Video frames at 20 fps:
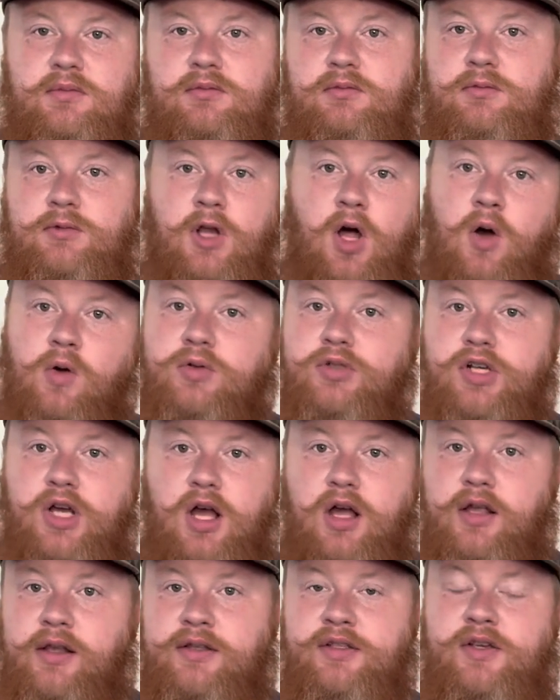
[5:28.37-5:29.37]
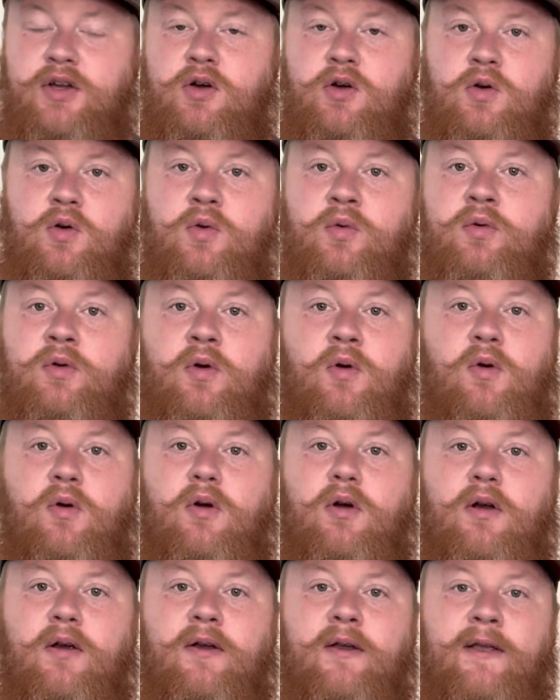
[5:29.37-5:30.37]
long johns on,
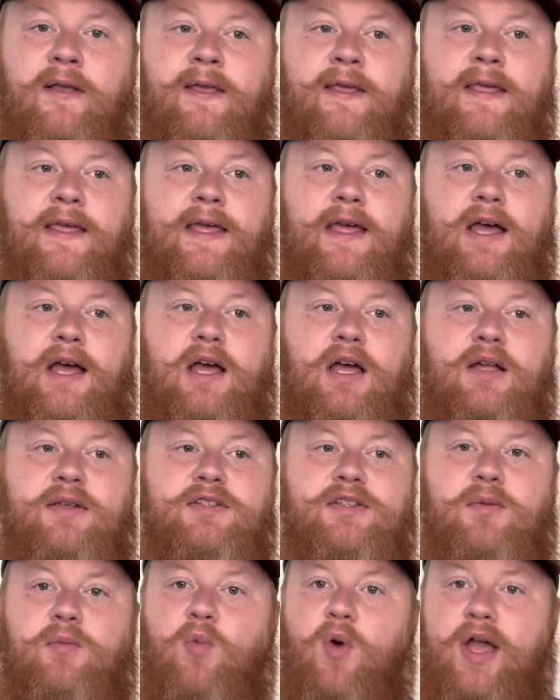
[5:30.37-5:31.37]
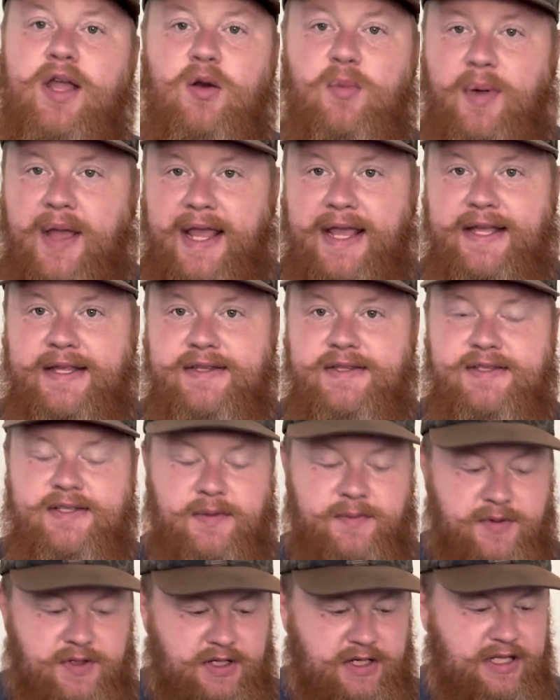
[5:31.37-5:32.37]
or some wader pants,
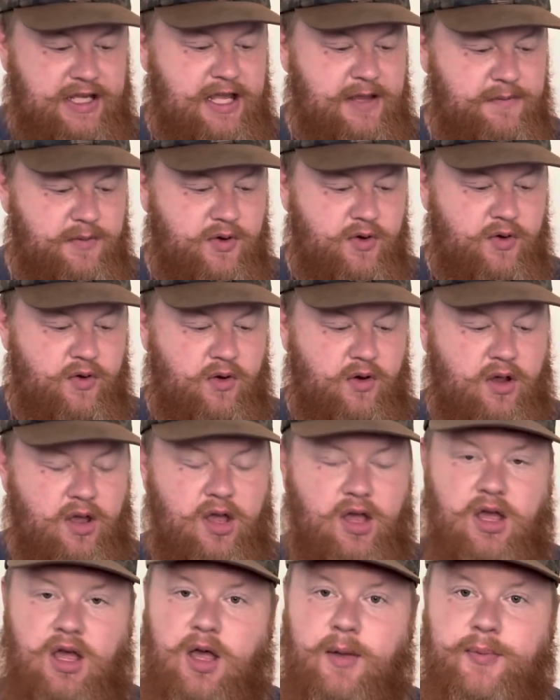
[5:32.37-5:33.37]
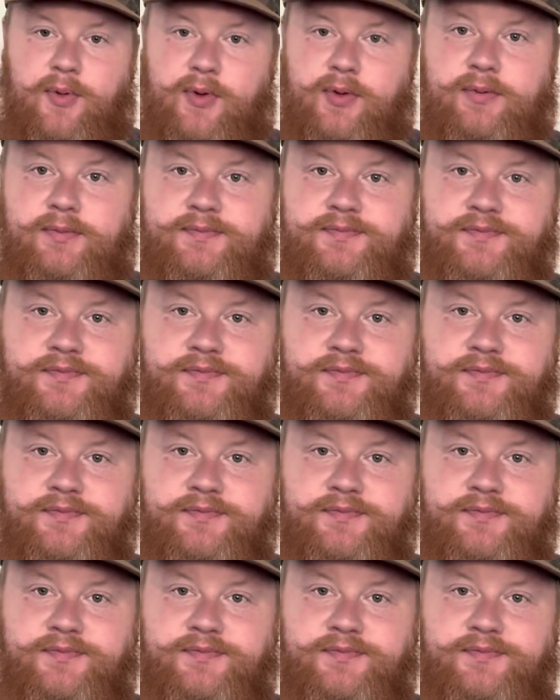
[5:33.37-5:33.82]
something to keep your upper